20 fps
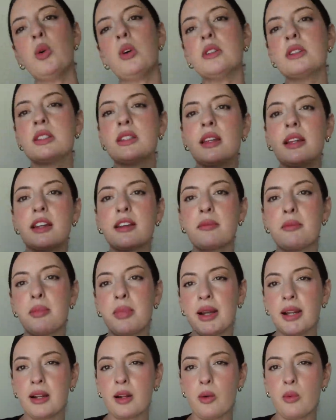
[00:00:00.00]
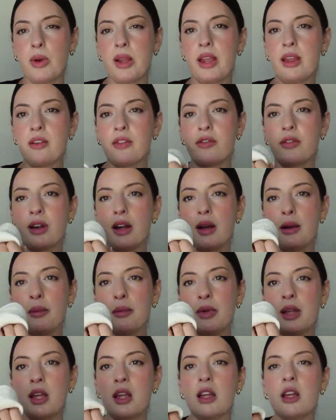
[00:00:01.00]
cool to like break away
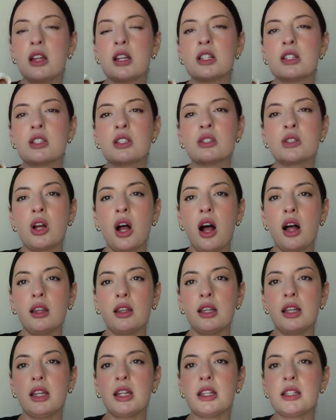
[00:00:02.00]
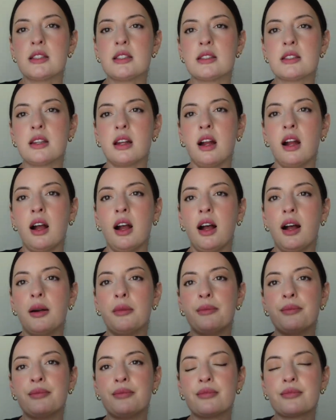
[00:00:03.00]
from solids.
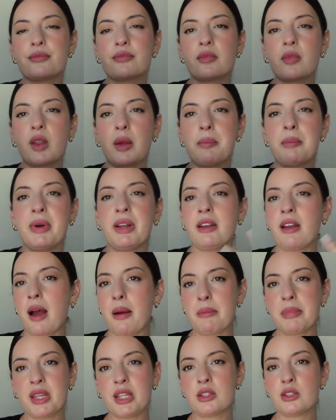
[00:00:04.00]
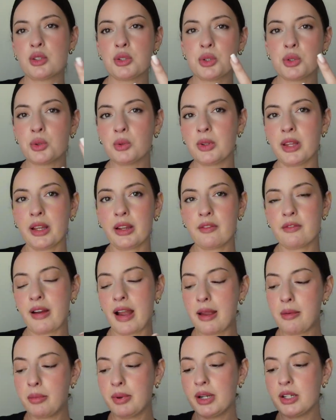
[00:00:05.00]
Um, but not be too like
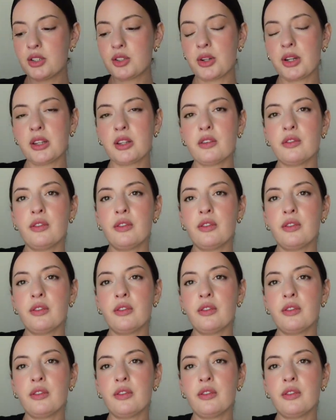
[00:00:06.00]
vibrant during the